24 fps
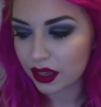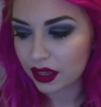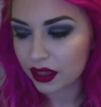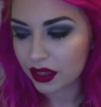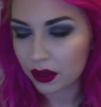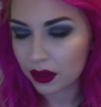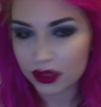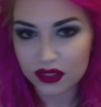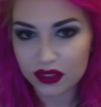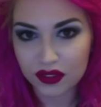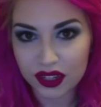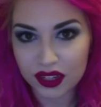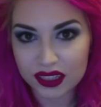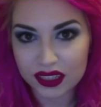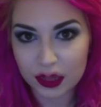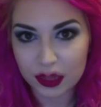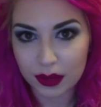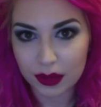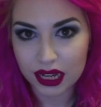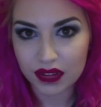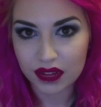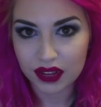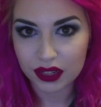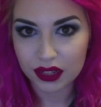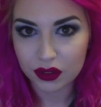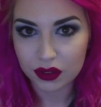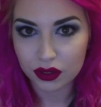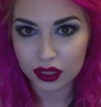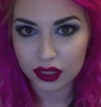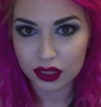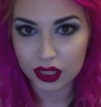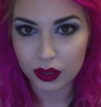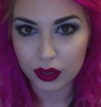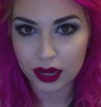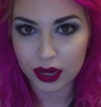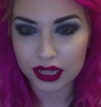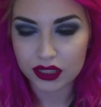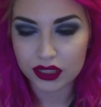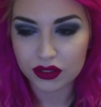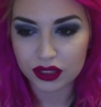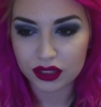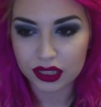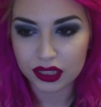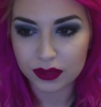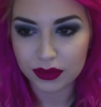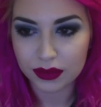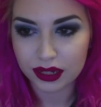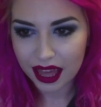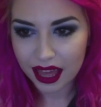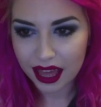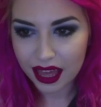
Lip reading: That was the first time I'd ever had cookie dough ice cream.